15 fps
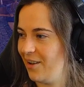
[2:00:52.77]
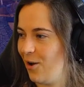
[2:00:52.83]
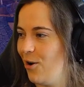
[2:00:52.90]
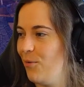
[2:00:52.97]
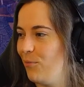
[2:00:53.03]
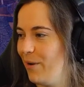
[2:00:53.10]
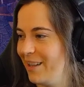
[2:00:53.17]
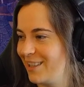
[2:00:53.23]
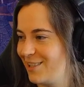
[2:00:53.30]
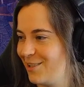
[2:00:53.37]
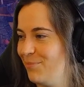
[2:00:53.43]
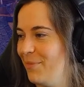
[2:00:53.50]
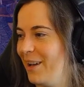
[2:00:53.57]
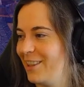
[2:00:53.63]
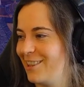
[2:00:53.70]
oh once a
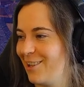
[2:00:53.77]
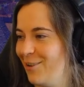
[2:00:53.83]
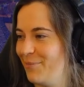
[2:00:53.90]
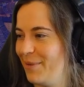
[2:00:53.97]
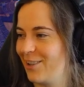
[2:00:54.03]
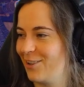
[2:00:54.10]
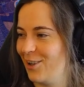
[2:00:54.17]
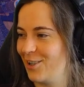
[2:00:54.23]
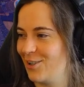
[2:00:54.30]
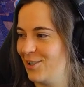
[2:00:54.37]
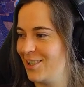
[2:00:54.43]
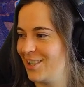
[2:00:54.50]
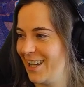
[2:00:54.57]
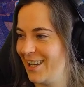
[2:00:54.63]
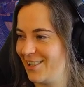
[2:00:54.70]
month. Oh my god, you
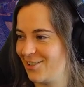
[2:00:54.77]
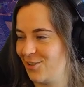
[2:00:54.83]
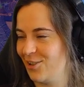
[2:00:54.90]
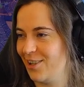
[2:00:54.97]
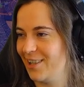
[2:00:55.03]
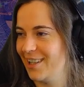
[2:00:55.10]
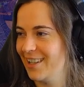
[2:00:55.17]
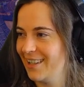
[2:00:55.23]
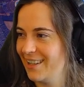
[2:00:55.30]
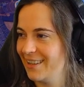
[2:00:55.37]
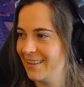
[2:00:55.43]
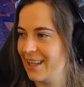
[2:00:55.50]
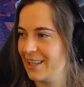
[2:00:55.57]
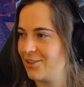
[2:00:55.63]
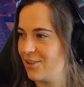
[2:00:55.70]
die soon.
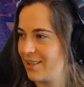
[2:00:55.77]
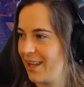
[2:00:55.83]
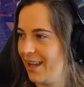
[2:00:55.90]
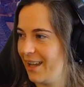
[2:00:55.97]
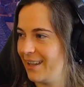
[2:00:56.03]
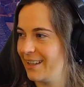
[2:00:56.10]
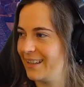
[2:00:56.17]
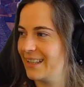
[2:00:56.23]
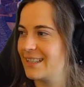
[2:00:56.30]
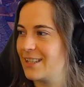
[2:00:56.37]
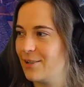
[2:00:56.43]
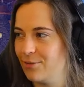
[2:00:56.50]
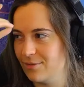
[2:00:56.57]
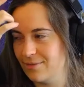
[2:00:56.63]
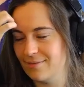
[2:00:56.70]
That's okay. At least
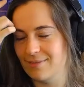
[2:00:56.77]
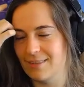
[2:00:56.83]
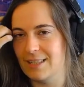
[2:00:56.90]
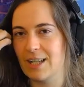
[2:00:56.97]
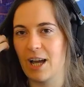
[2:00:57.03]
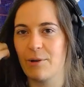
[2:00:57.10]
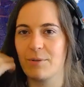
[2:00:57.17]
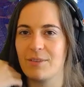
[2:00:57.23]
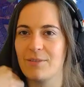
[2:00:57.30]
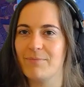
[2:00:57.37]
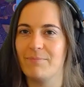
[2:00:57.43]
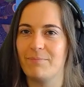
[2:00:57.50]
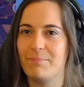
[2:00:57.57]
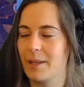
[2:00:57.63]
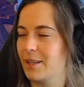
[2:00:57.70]
I'll die with a
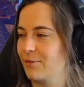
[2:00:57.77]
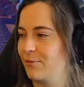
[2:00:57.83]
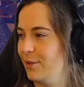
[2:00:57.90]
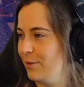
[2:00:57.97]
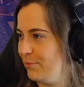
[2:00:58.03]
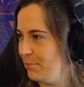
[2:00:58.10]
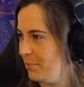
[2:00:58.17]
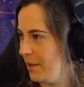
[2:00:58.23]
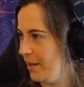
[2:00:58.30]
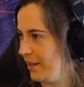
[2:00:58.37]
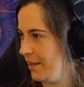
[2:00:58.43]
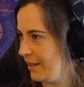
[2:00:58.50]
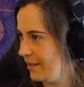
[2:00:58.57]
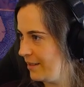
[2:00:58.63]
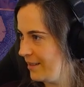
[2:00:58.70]
belly full of pie.